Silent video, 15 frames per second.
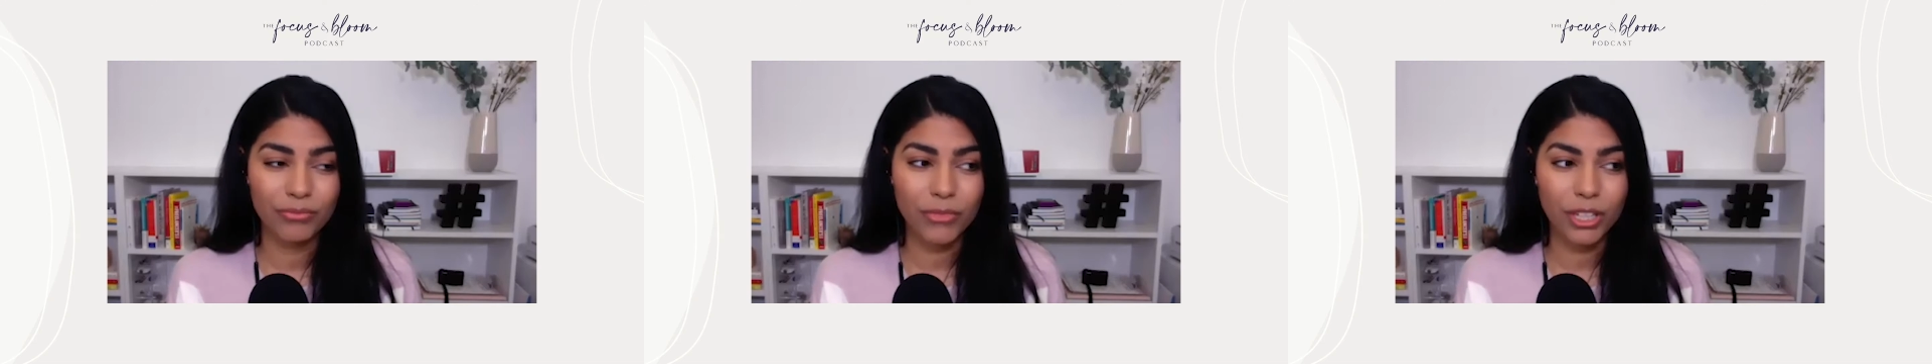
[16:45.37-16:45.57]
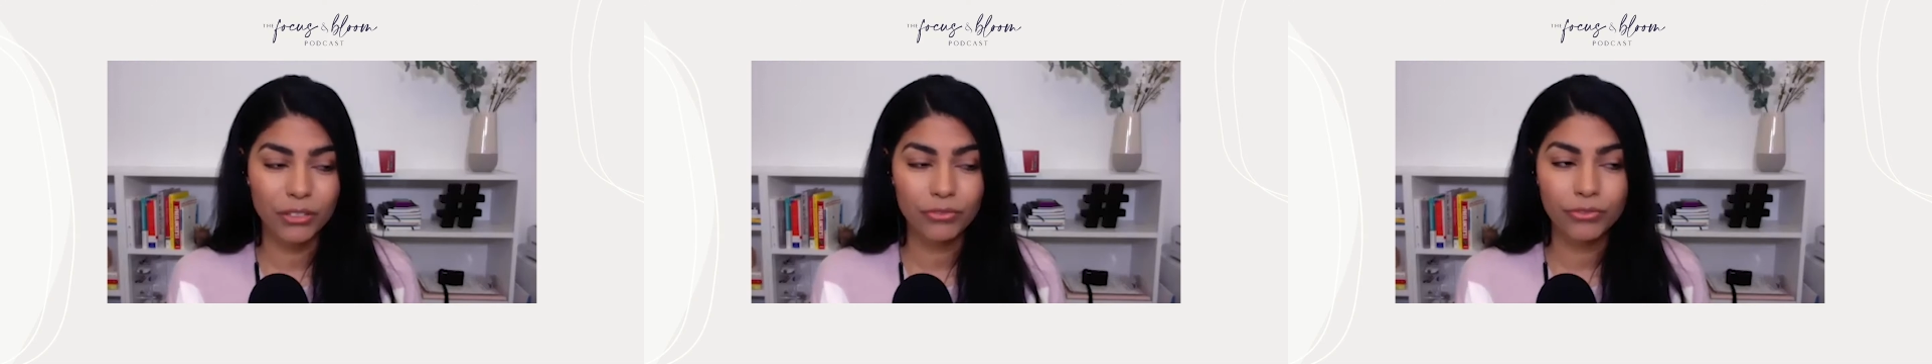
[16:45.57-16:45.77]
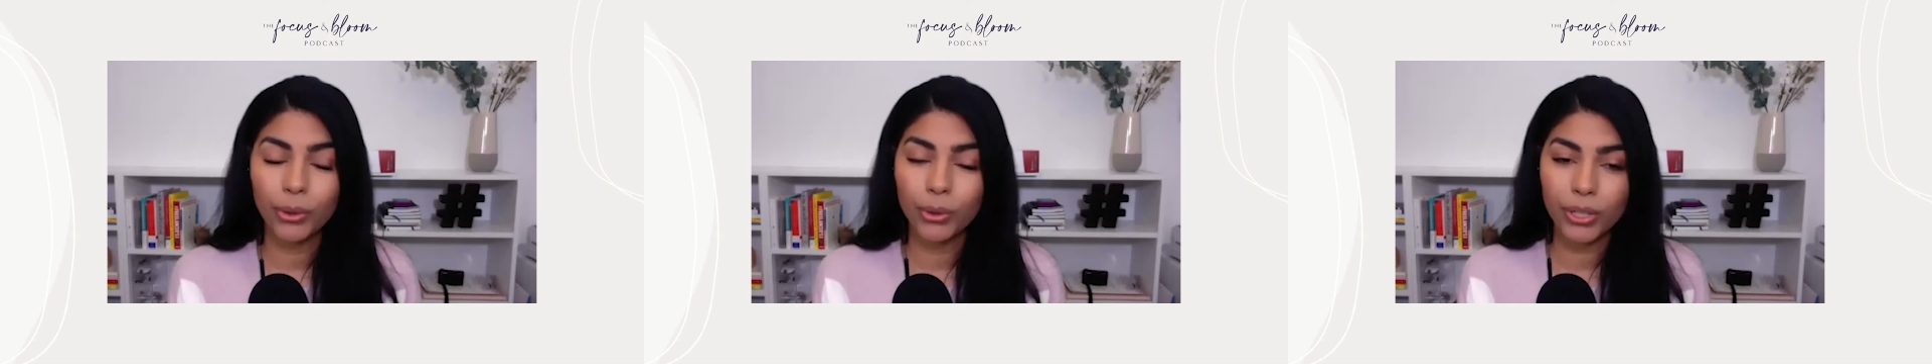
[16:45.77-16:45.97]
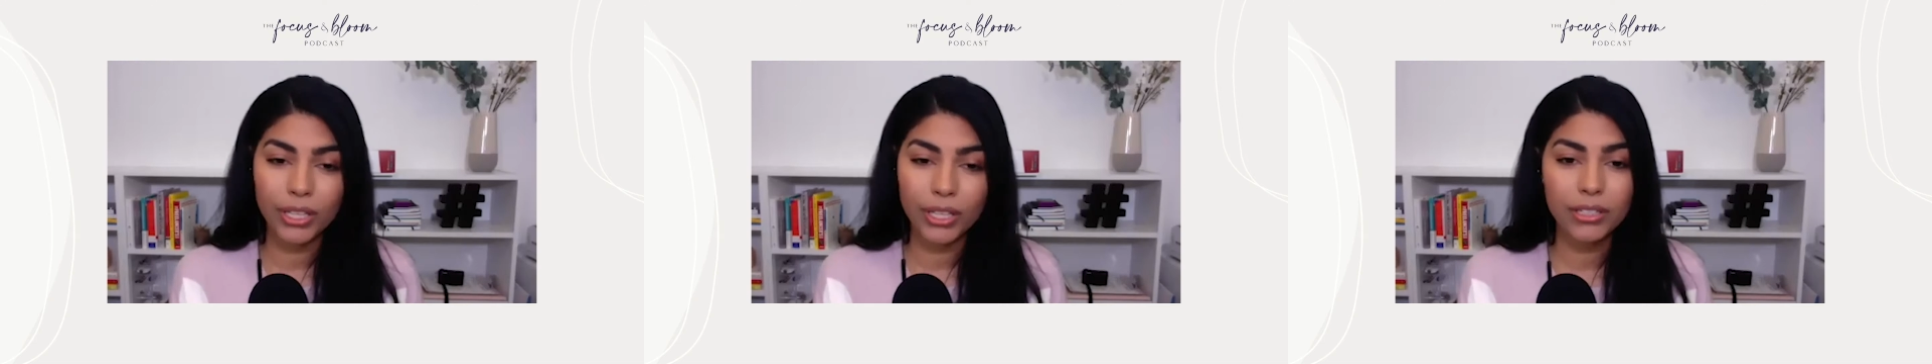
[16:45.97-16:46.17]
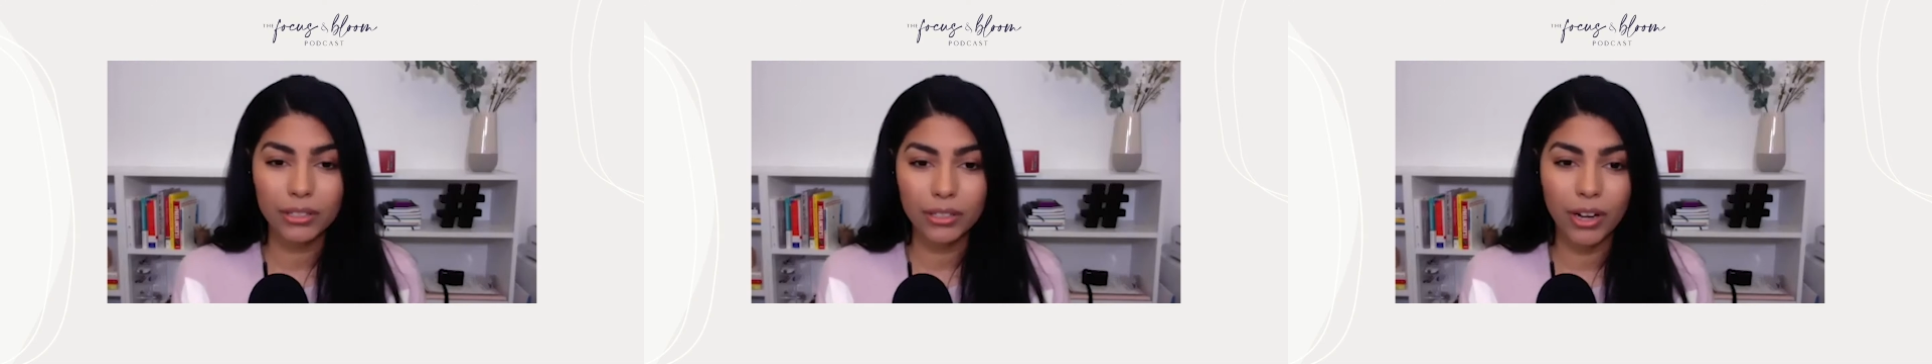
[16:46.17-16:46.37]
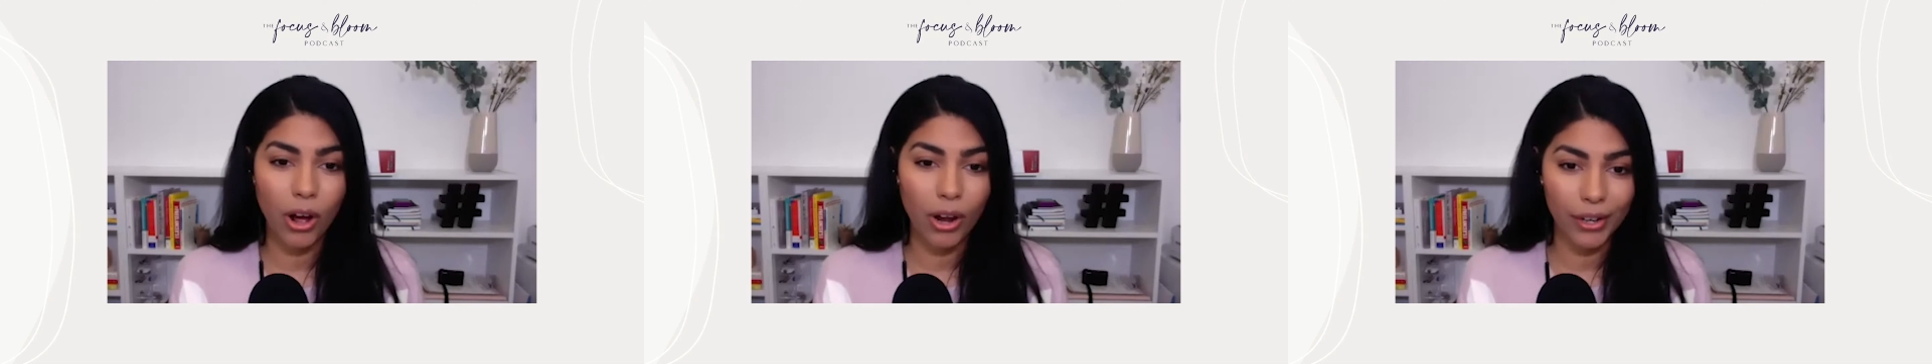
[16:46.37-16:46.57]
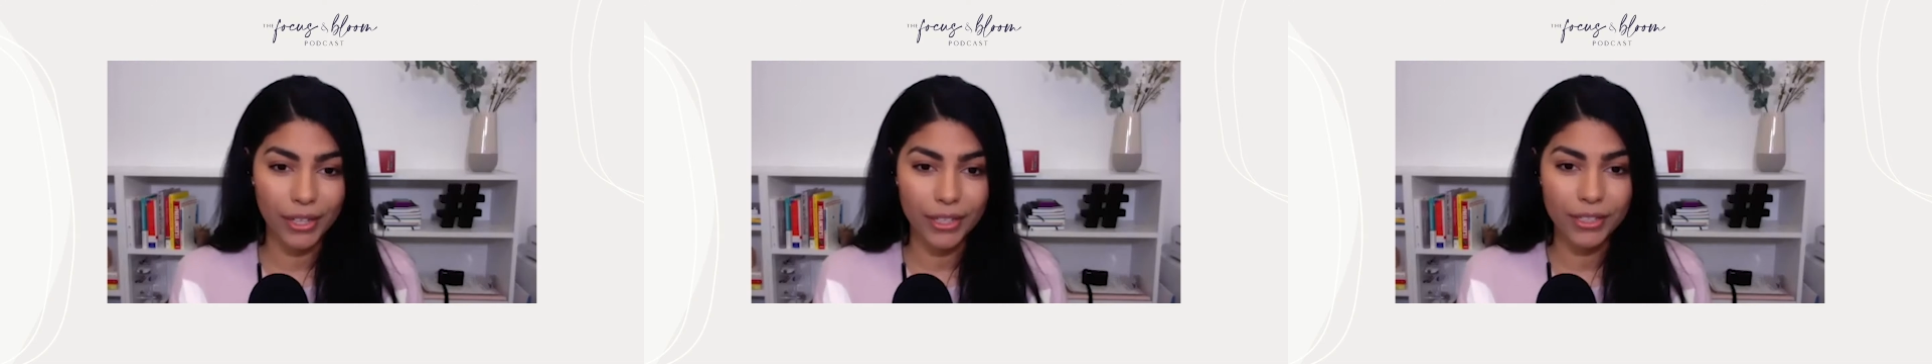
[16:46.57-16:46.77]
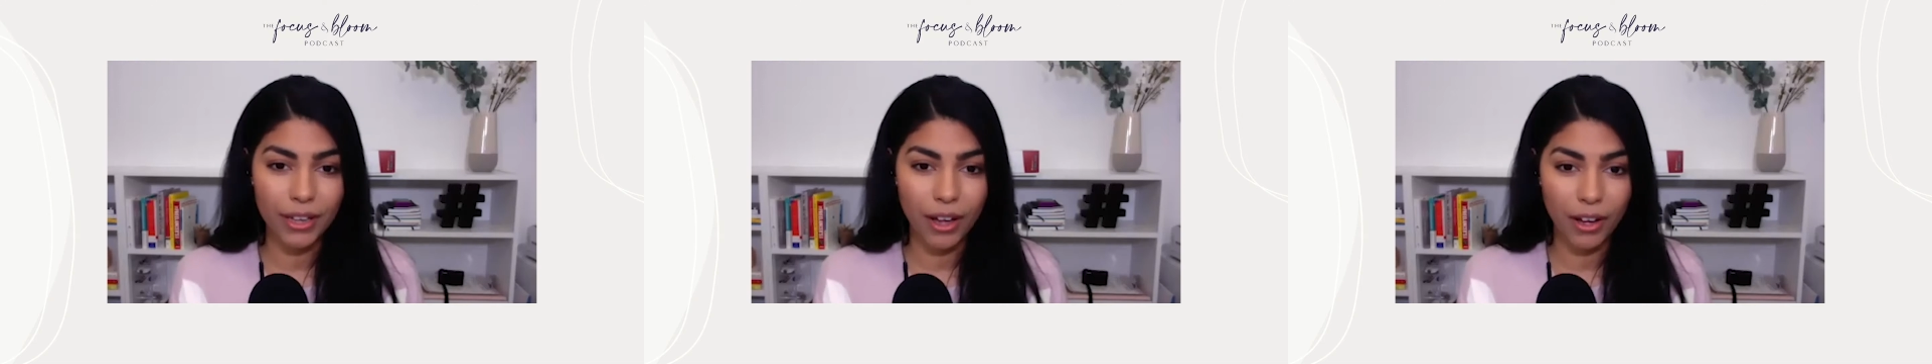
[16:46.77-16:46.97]
focus and
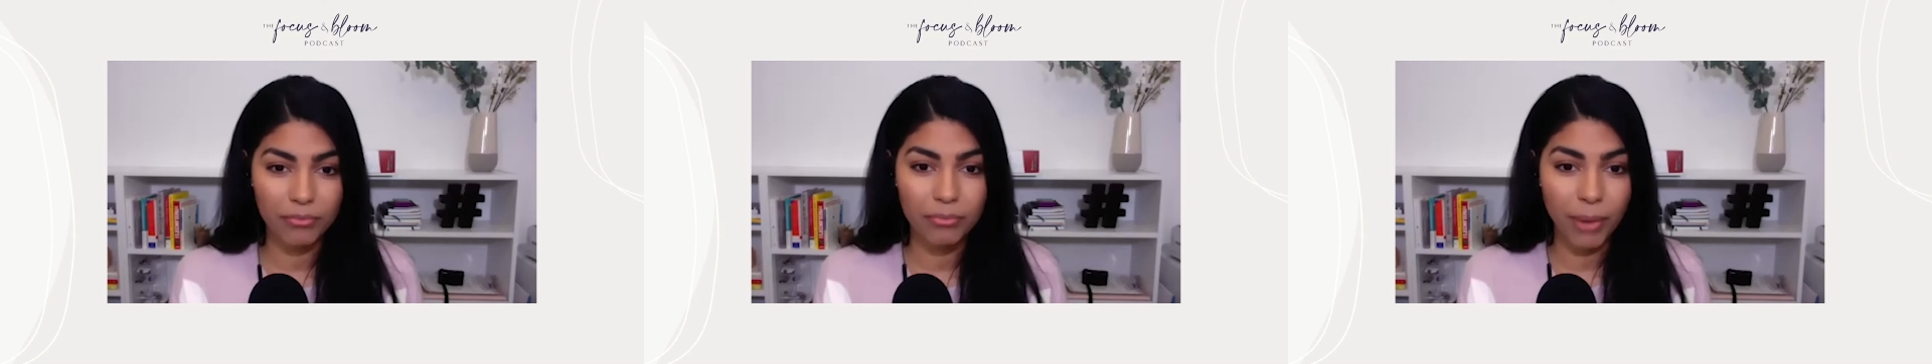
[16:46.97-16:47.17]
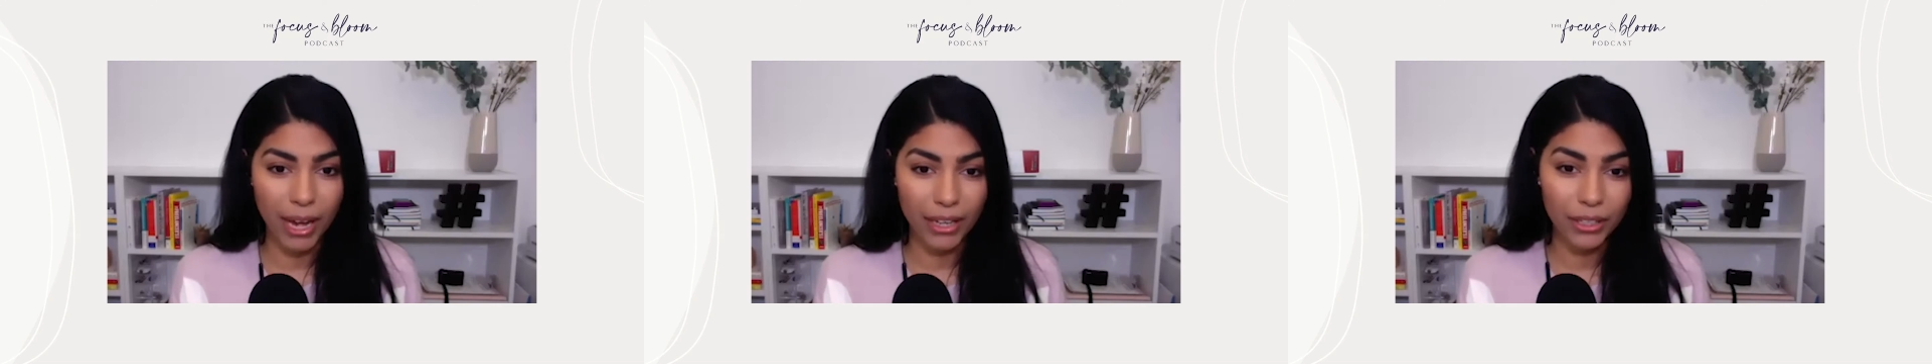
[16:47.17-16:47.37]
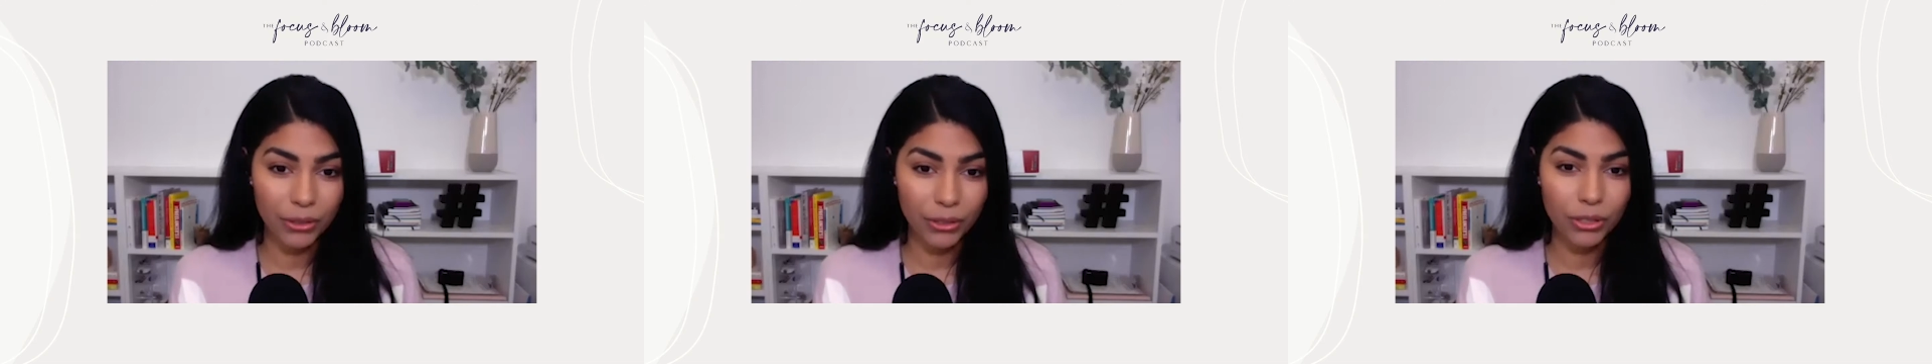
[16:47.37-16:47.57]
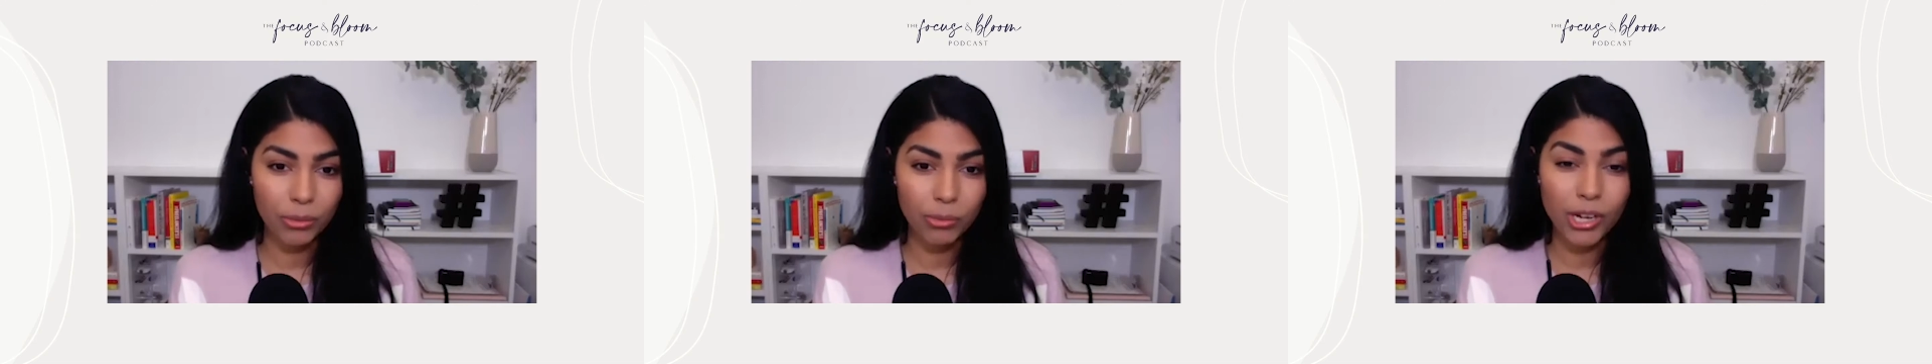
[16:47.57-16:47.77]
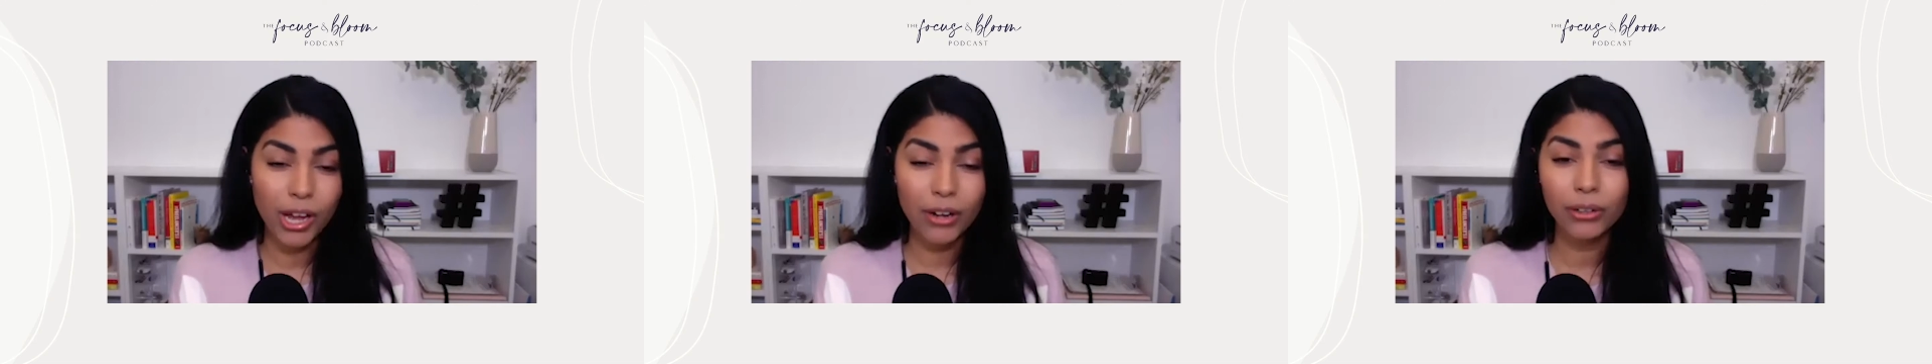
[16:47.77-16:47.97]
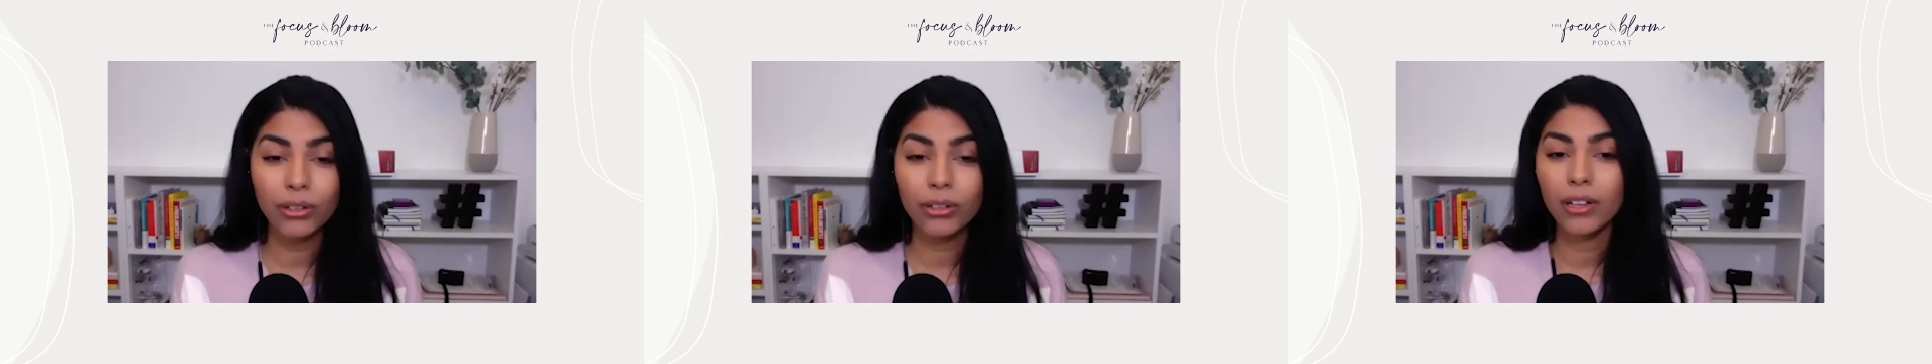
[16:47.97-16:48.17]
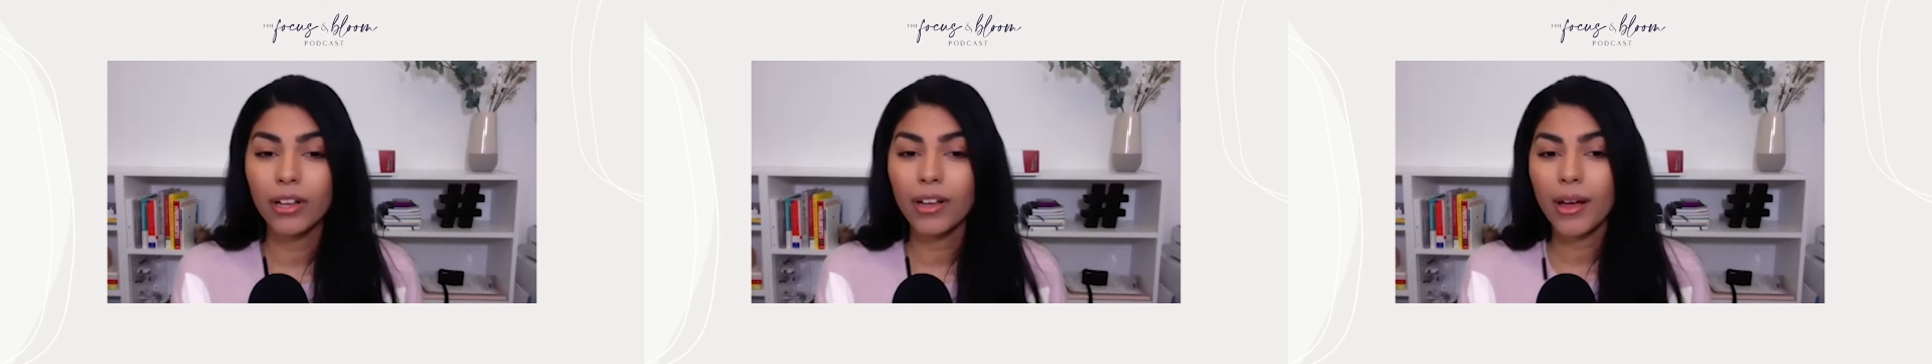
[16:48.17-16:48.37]
audience of my YouTube channel.